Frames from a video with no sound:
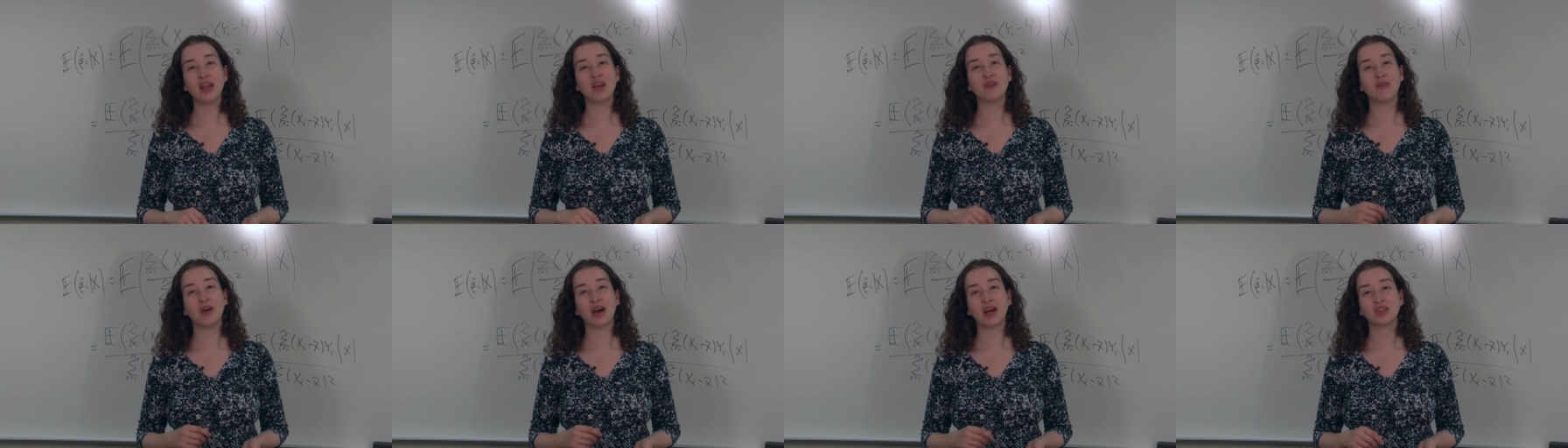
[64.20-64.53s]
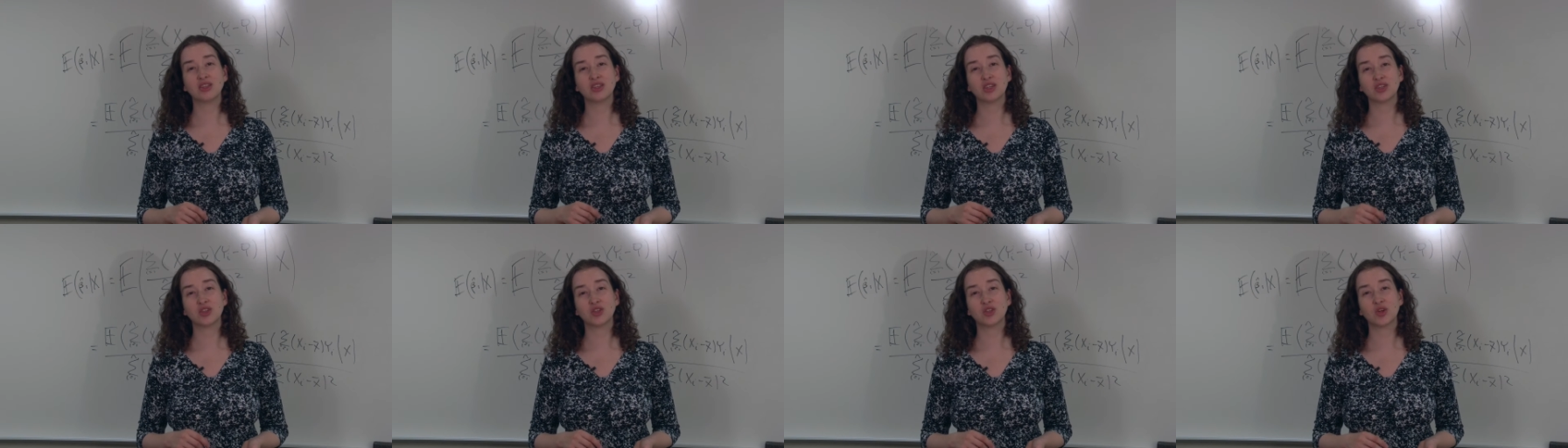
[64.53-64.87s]
if I
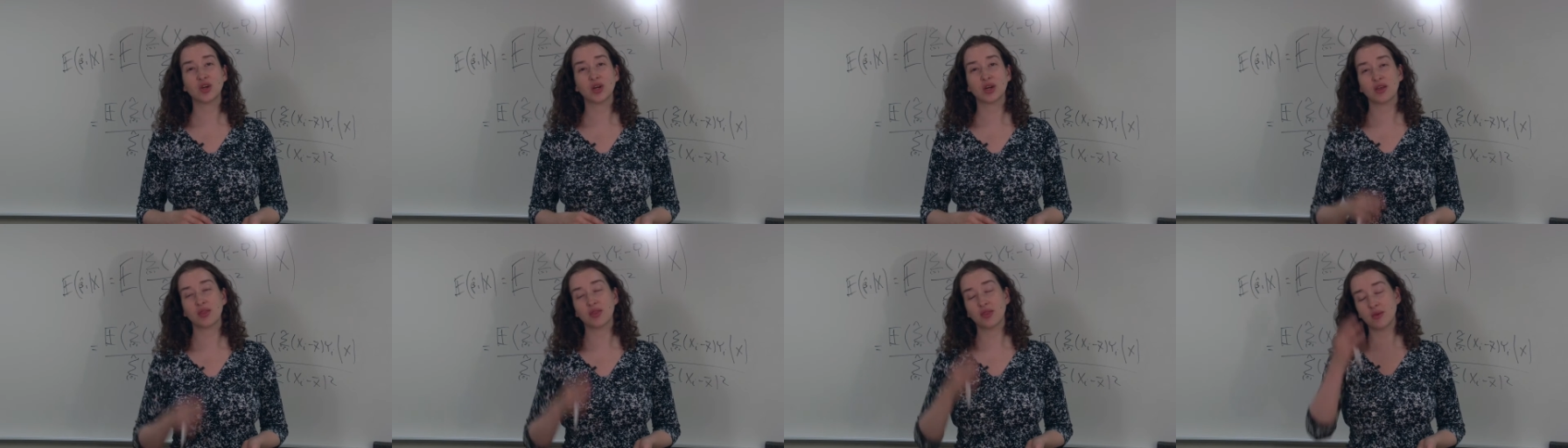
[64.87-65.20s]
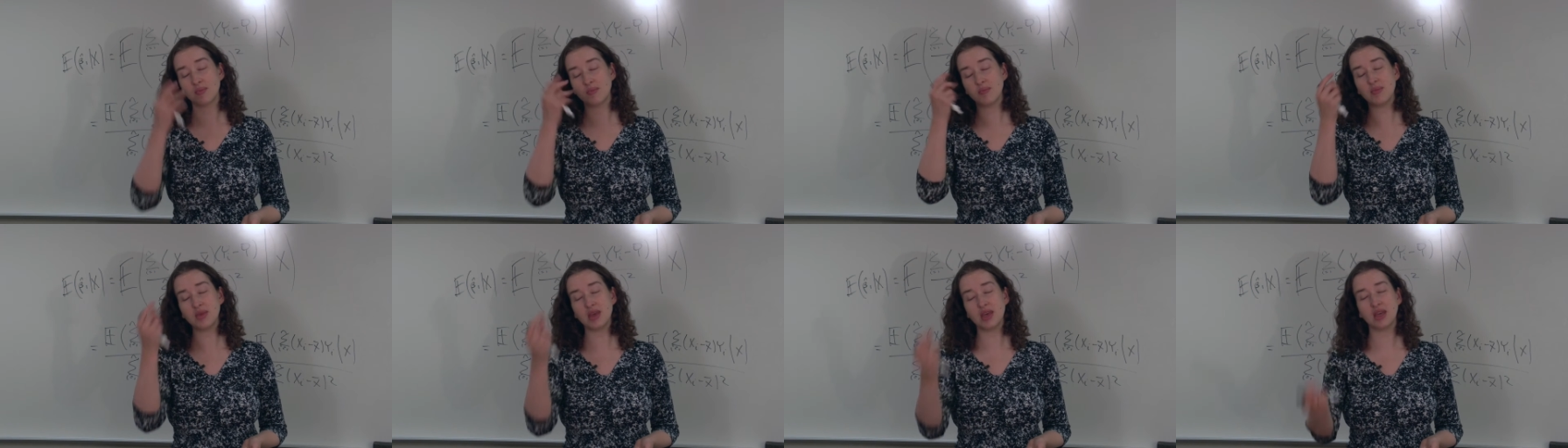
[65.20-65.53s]
just took the
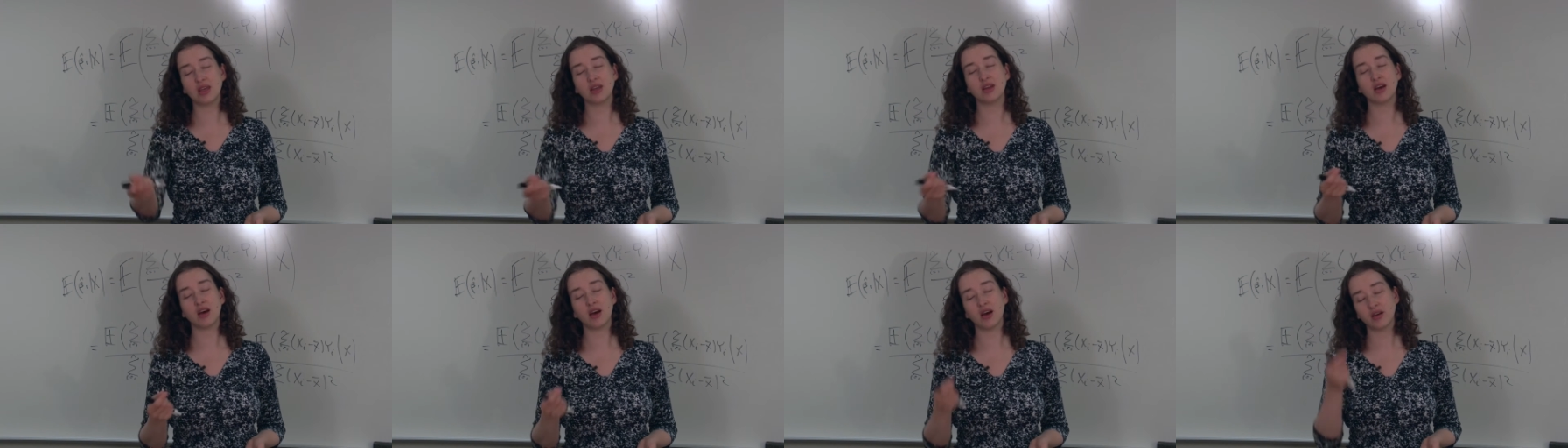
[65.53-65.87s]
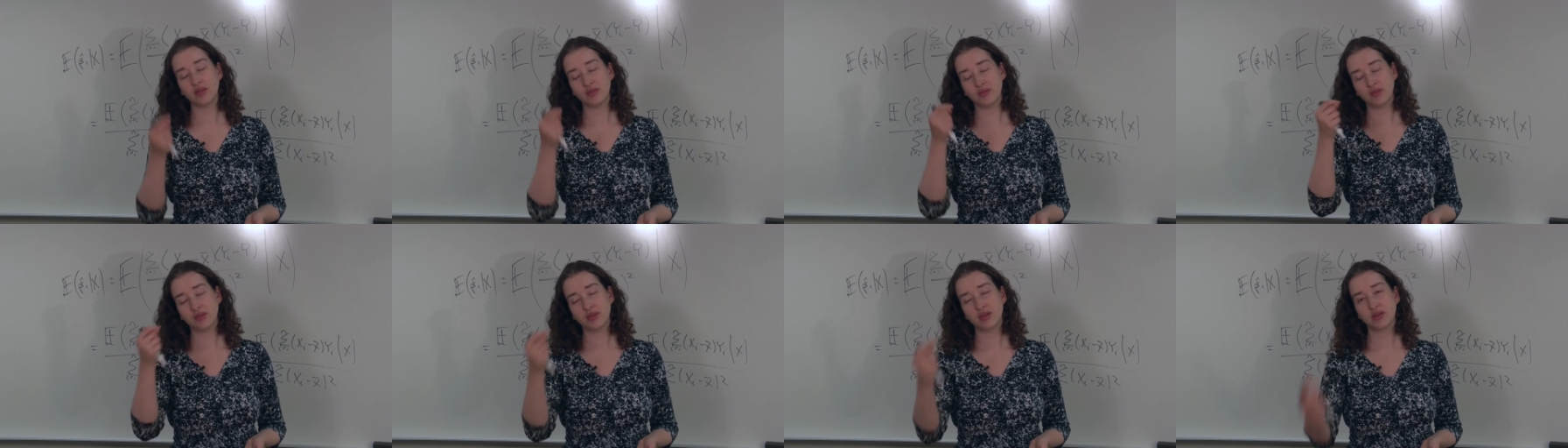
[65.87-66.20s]
mean
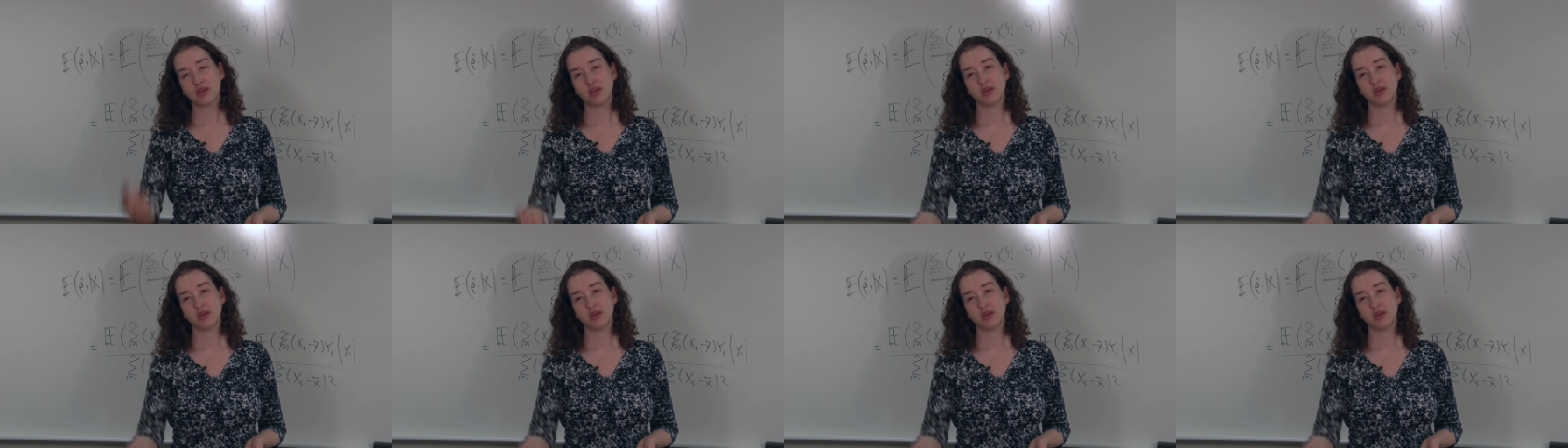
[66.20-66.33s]
of